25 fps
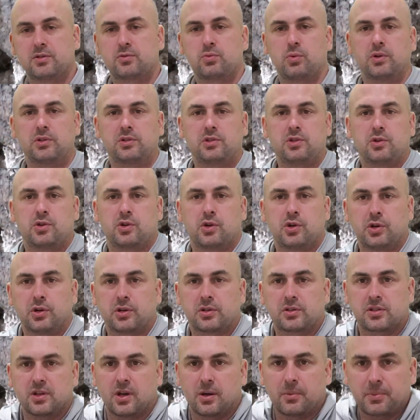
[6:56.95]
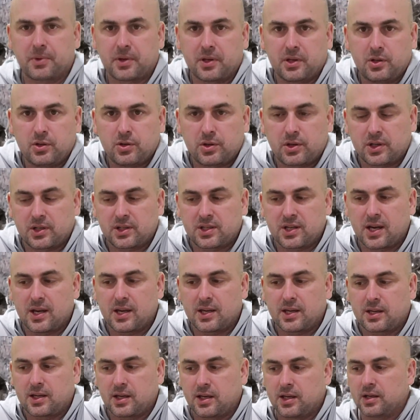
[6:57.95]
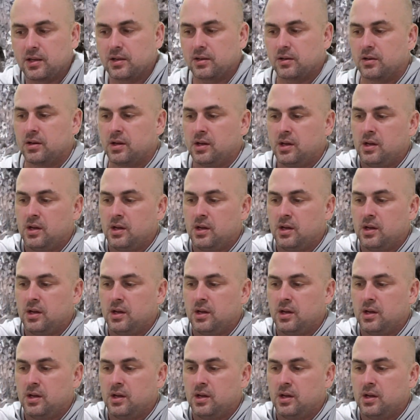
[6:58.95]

once you cook something, you could take and